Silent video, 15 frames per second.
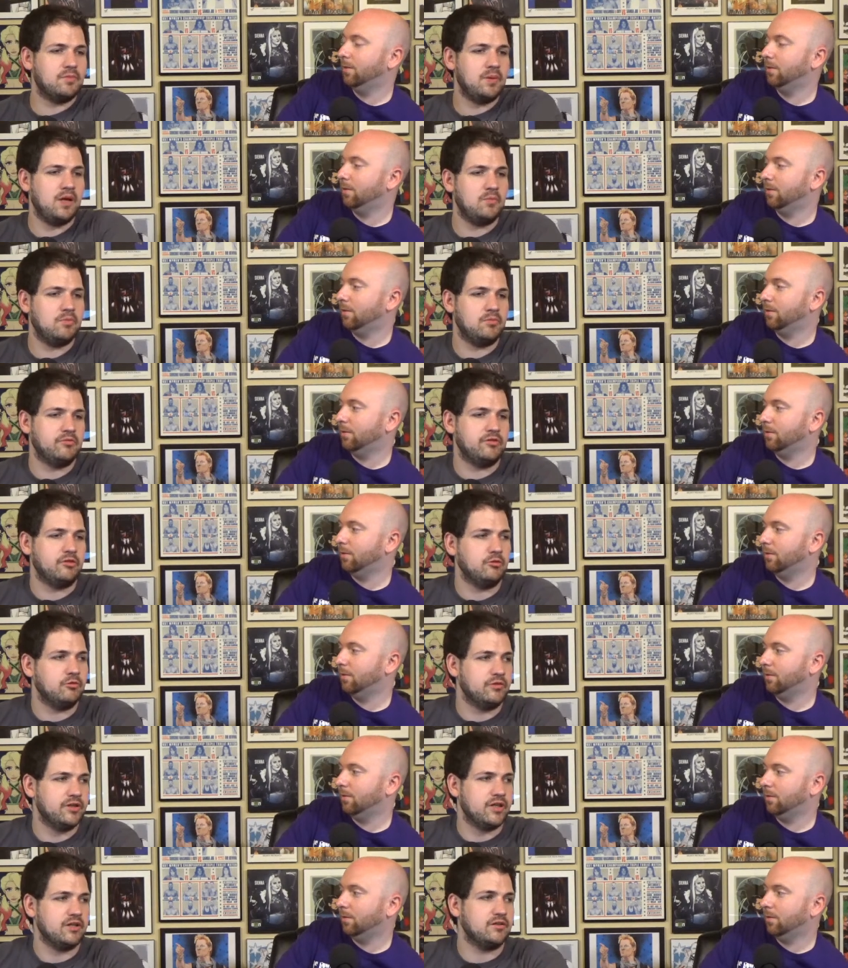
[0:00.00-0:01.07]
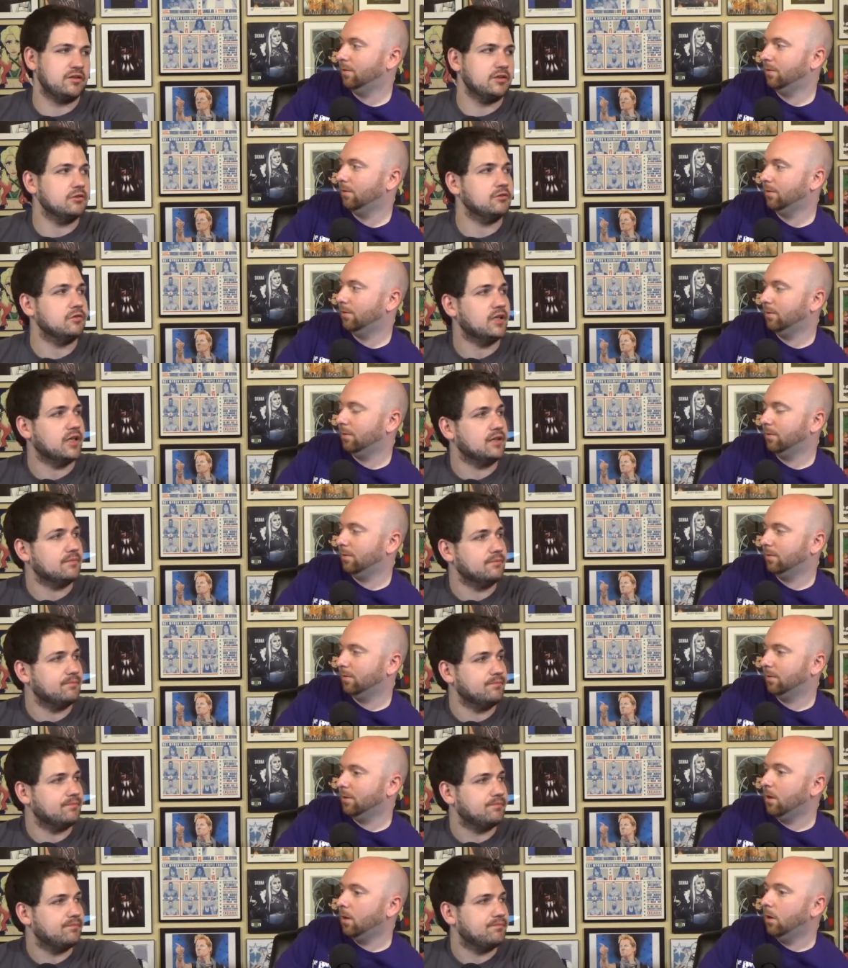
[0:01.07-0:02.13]
Speaker 1: a pay per view without the New Day.
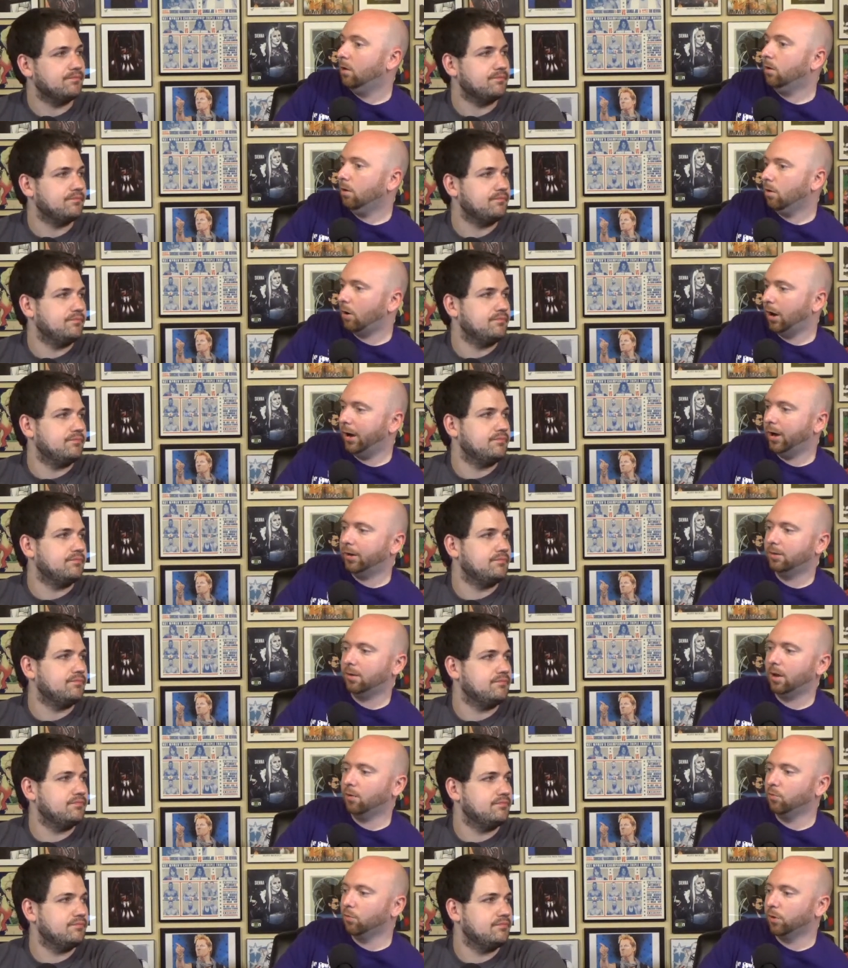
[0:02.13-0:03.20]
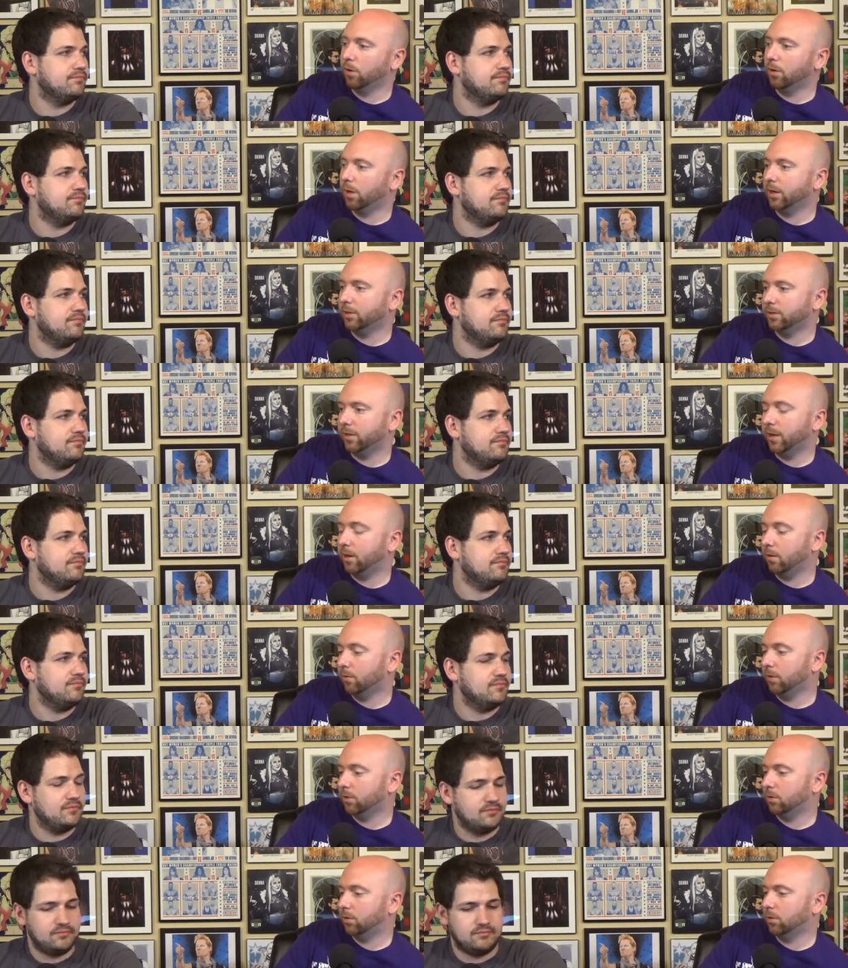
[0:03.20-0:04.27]
Speaker 2: No, I I realize that
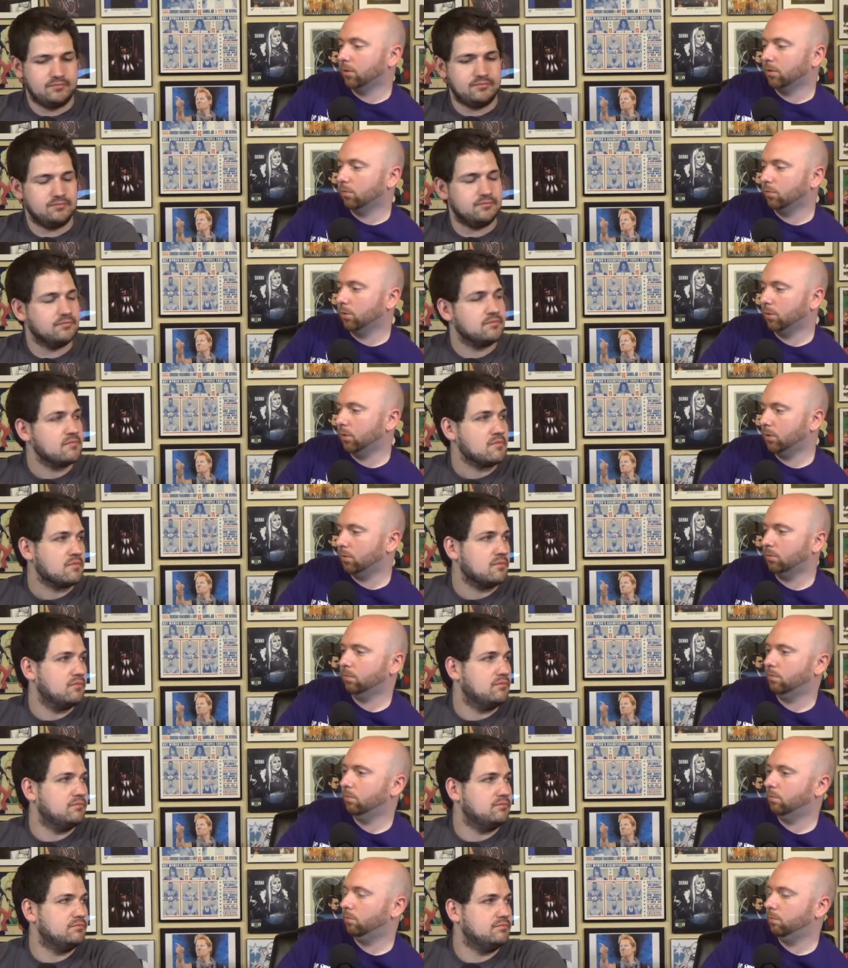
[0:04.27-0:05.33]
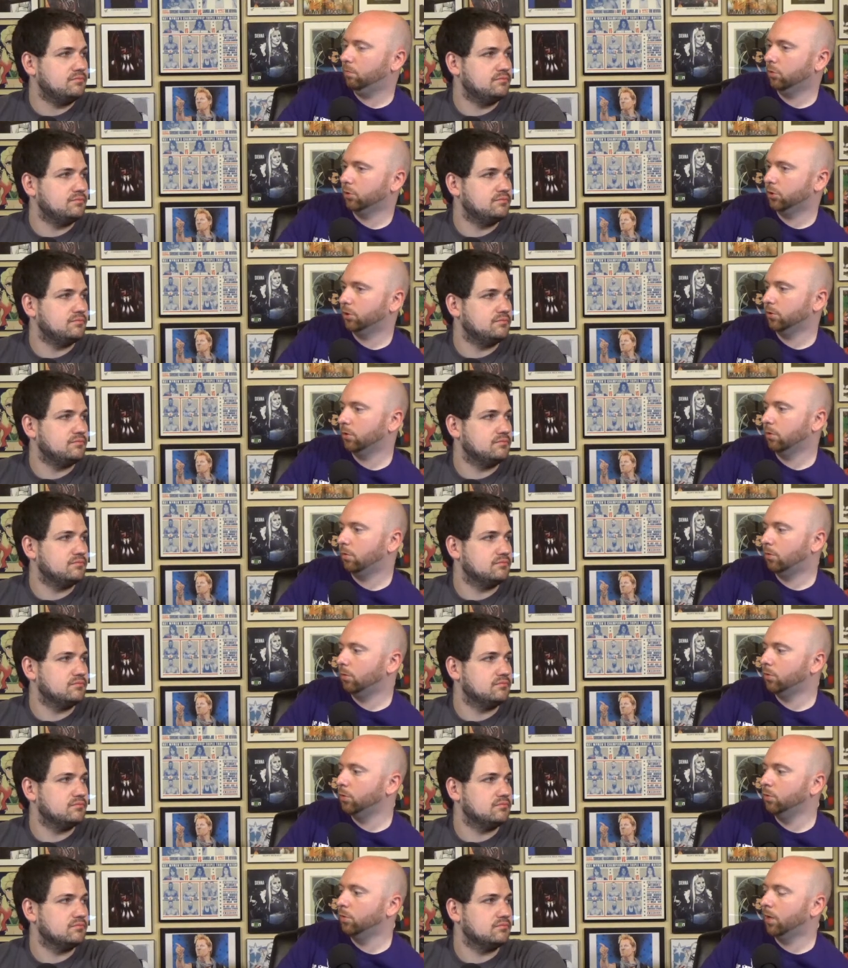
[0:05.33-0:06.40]
unless they're really pushing the
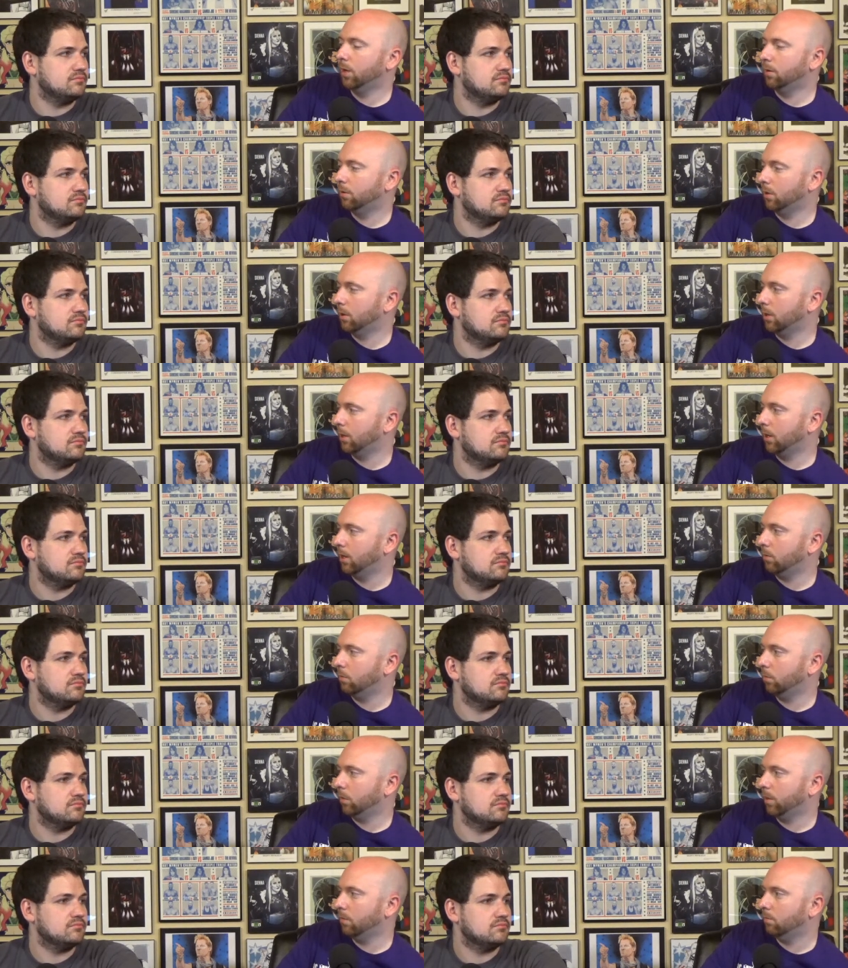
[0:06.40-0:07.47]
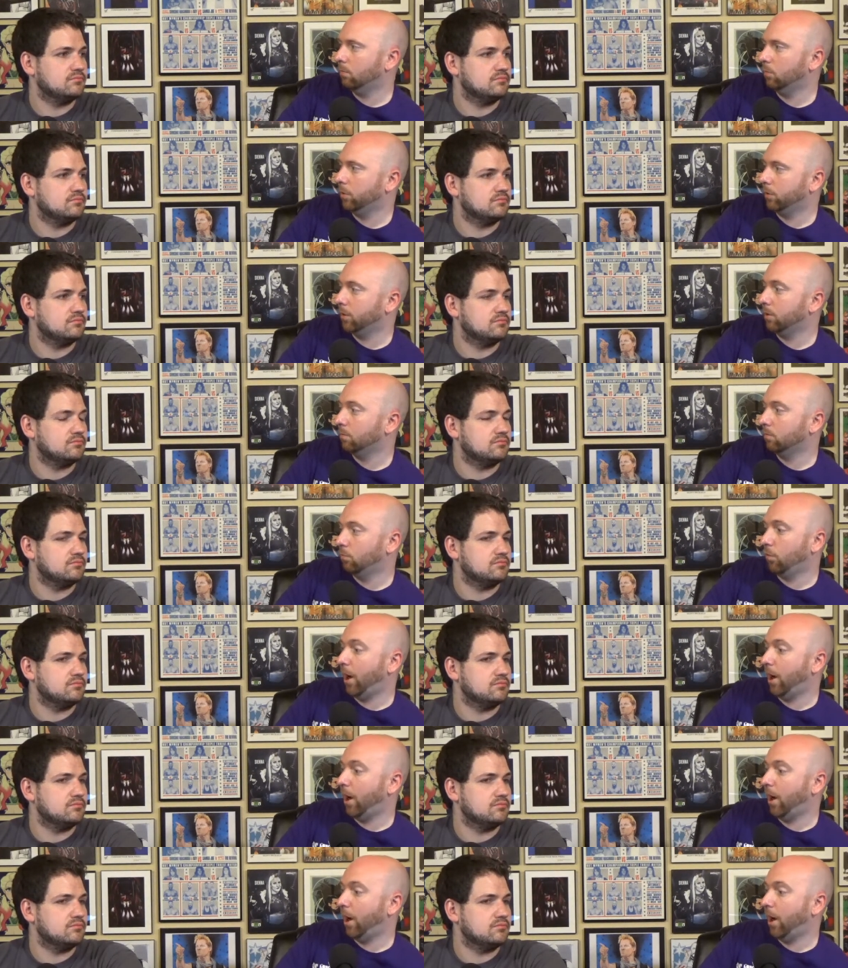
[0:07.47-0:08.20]
whole New Day thing again with them with them